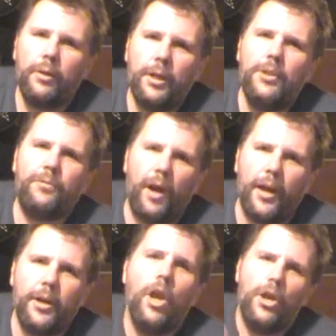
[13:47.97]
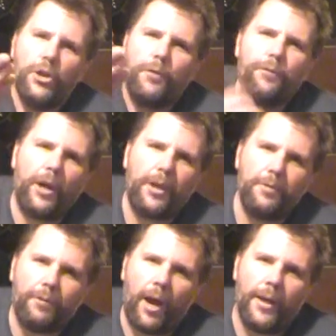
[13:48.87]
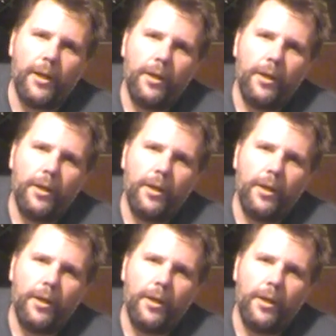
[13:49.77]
He's fine. You're fucking fine.